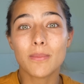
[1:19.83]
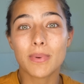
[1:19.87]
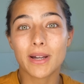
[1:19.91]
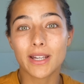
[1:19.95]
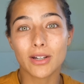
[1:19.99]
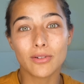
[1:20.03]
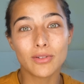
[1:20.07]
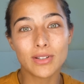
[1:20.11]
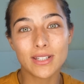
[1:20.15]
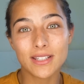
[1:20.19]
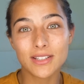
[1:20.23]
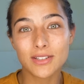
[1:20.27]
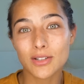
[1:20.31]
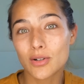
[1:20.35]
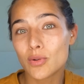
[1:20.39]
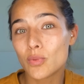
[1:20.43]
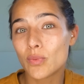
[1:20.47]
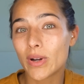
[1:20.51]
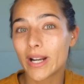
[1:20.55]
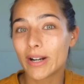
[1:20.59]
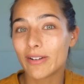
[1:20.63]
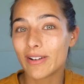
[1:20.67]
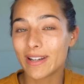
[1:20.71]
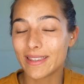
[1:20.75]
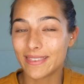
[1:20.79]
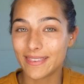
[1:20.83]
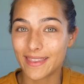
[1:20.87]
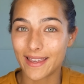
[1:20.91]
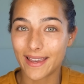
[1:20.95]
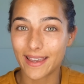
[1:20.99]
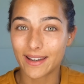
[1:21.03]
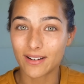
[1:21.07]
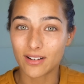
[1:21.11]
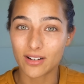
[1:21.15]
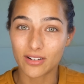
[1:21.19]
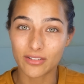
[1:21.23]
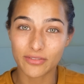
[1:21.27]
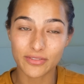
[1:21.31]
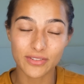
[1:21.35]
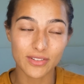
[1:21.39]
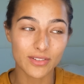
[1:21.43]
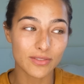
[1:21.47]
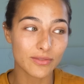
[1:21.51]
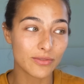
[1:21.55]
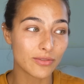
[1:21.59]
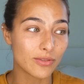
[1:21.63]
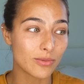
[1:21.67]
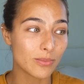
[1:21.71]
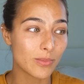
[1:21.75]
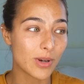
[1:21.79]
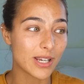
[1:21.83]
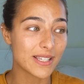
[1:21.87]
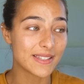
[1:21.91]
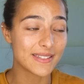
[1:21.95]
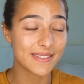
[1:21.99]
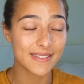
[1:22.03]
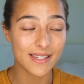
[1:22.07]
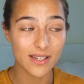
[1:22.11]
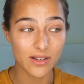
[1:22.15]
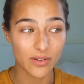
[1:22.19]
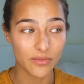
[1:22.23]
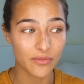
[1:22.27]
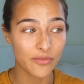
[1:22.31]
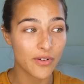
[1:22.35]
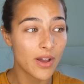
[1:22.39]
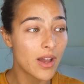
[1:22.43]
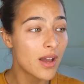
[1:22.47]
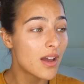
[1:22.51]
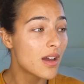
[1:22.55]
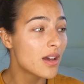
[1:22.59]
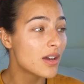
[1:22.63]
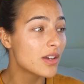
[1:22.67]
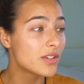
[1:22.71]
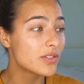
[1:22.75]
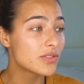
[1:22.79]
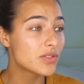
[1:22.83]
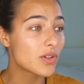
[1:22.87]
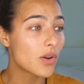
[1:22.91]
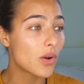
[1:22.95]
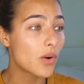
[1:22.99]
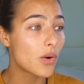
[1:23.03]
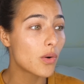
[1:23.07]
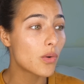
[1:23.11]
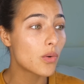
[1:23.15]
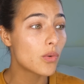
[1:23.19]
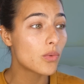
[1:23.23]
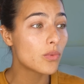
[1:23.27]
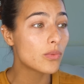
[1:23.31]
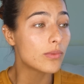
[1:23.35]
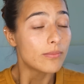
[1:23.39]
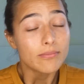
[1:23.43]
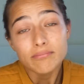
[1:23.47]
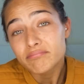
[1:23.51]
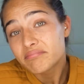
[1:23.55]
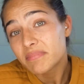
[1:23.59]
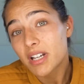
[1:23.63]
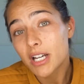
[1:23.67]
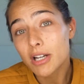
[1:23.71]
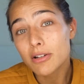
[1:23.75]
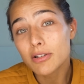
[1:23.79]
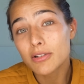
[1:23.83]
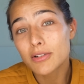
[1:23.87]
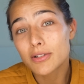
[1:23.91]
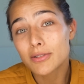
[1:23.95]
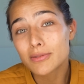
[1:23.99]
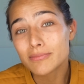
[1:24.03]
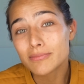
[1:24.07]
I only don't wear it that often for myself, so I don't